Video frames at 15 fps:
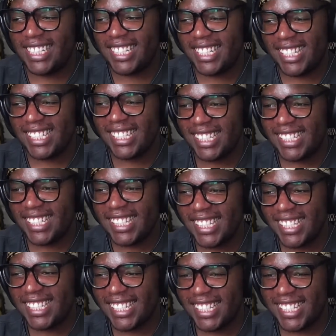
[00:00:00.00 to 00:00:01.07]

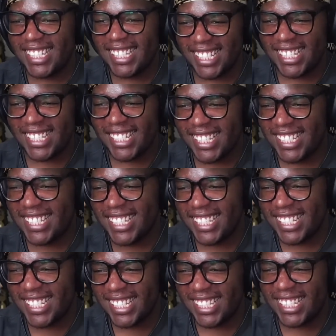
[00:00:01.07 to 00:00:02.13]

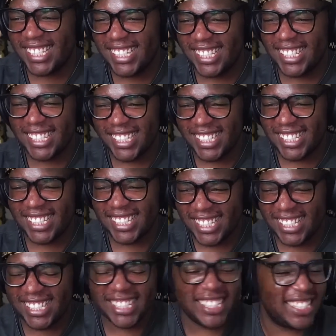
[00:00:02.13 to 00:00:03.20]

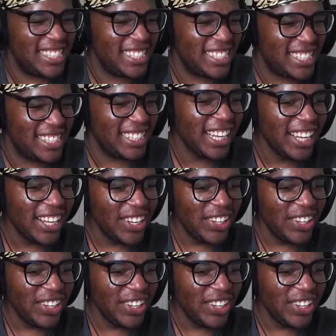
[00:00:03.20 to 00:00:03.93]
Nobody speaks.